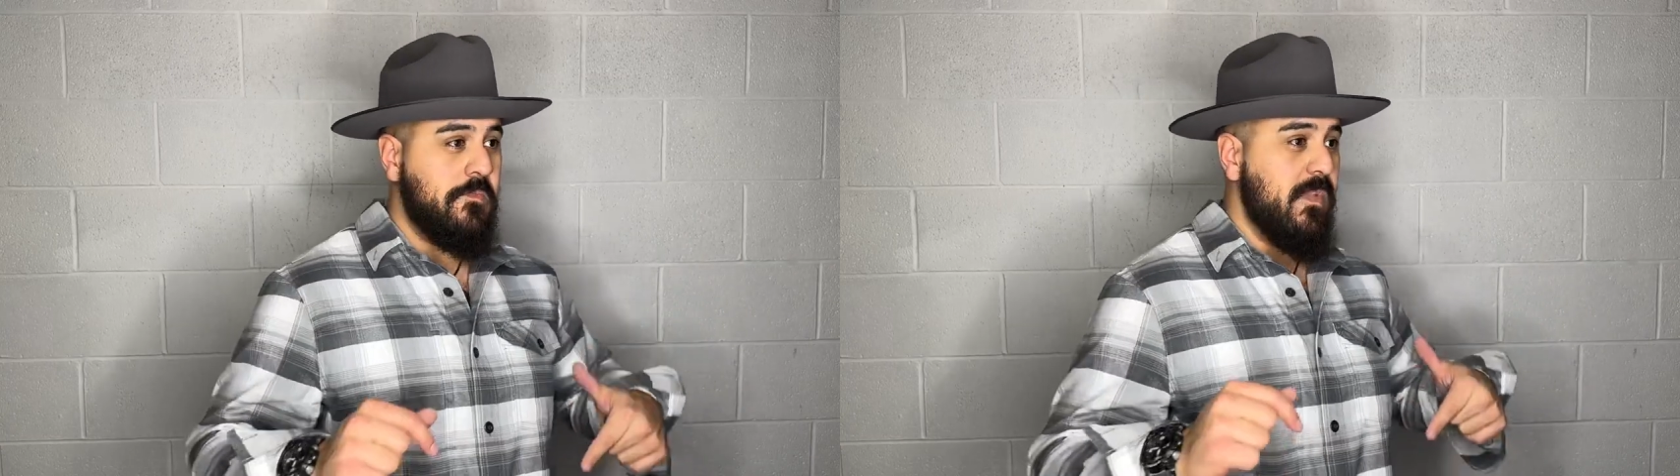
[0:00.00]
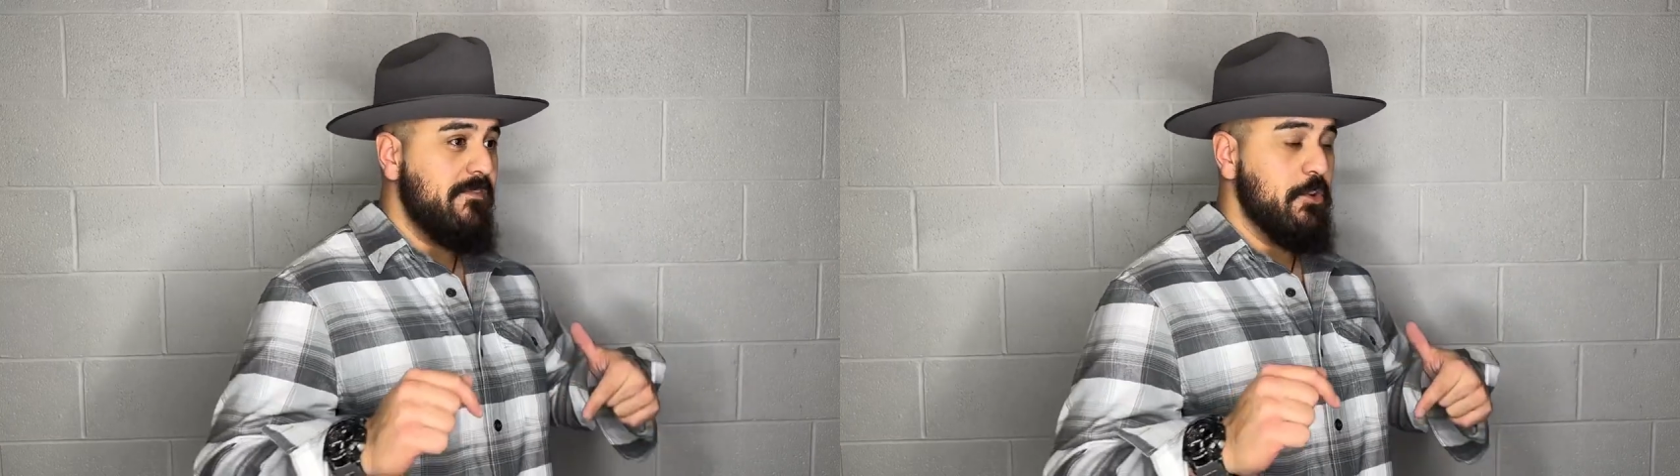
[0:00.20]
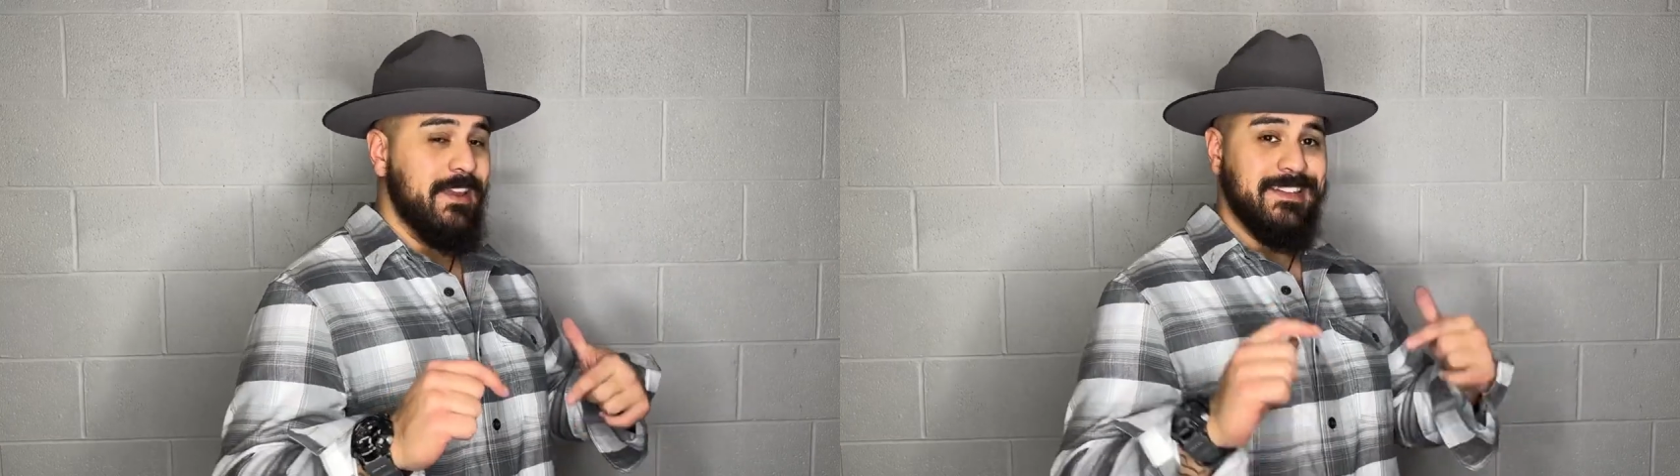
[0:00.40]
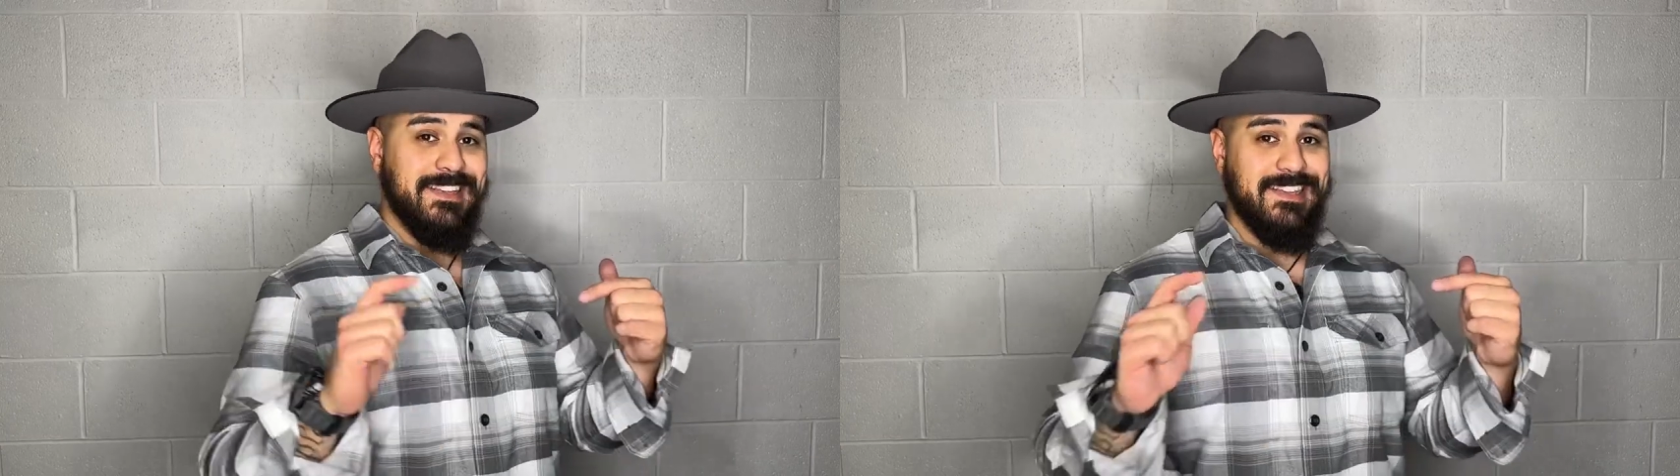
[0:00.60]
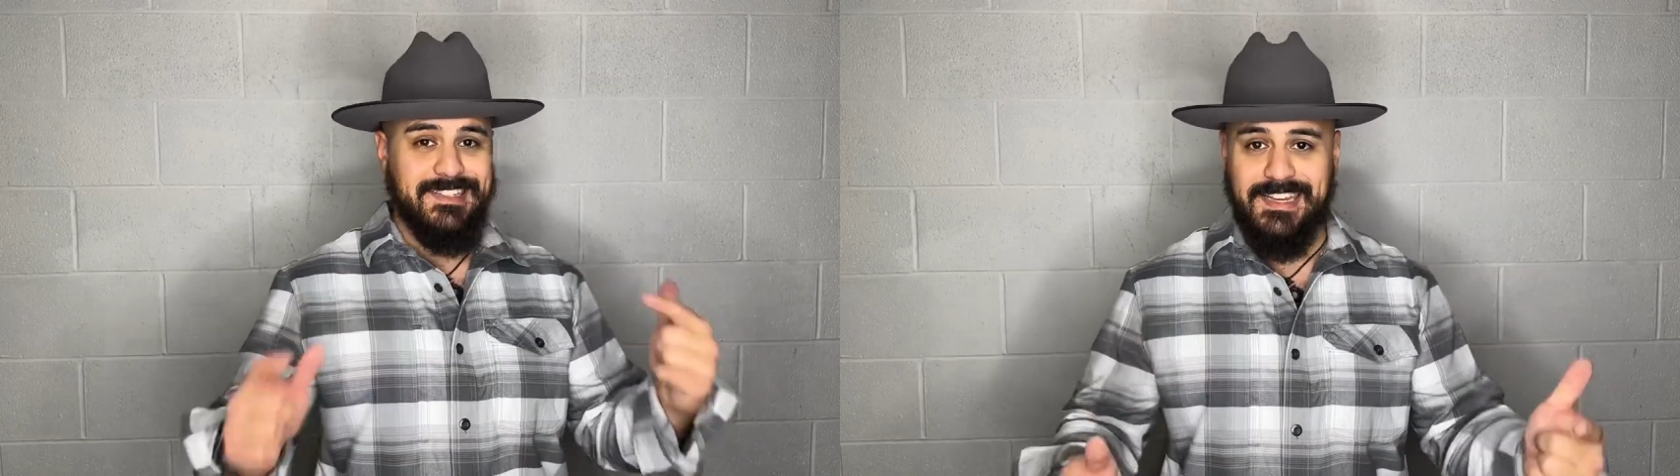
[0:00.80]
if you're in
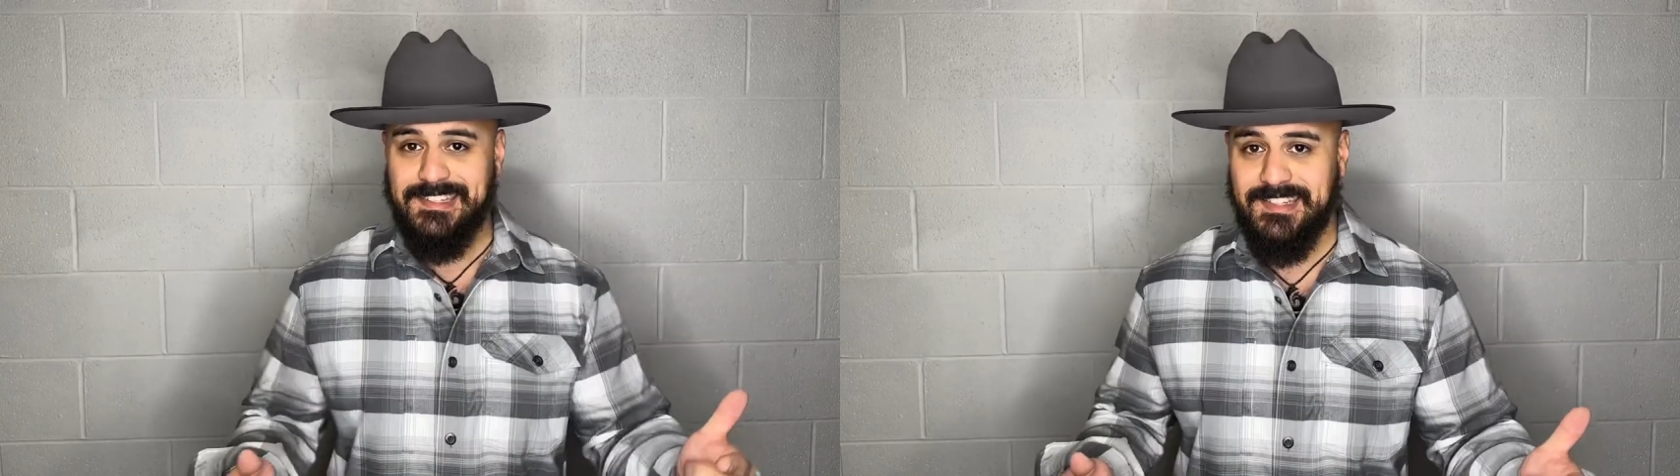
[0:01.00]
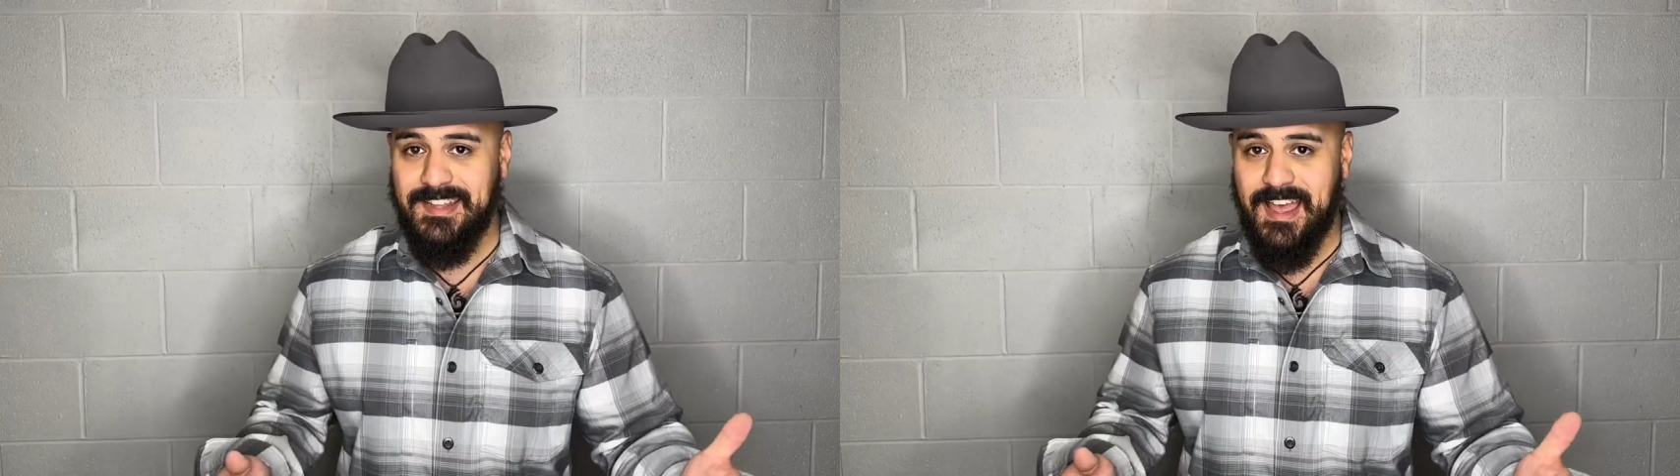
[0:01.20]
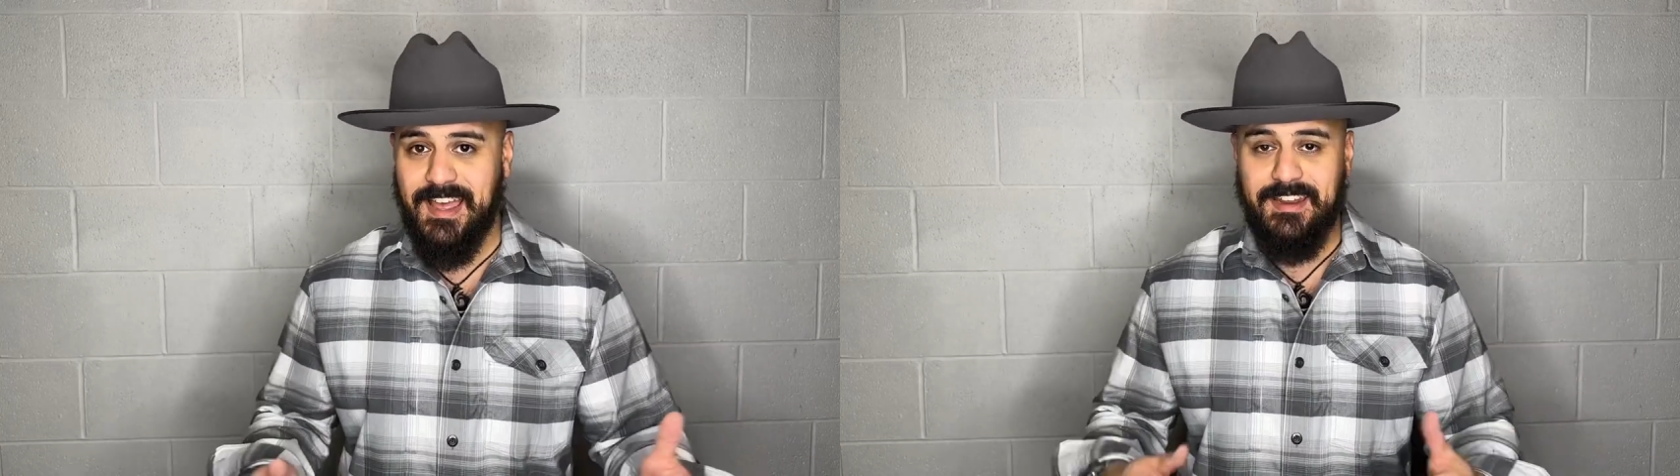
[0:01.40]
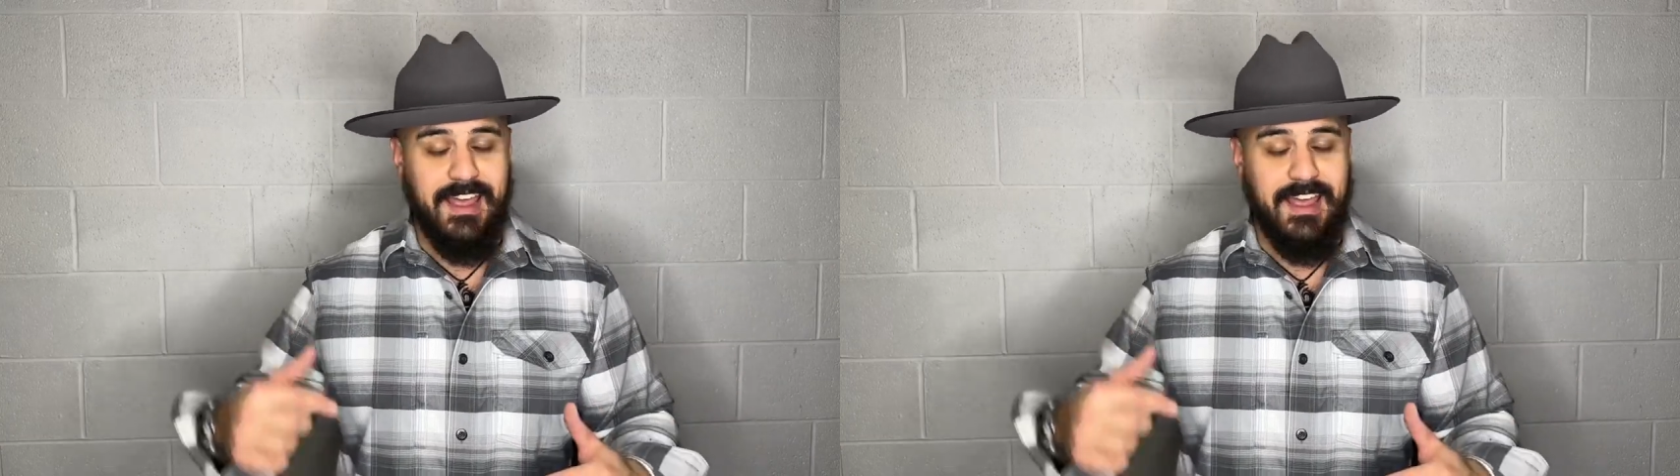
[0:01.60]
seats a lot,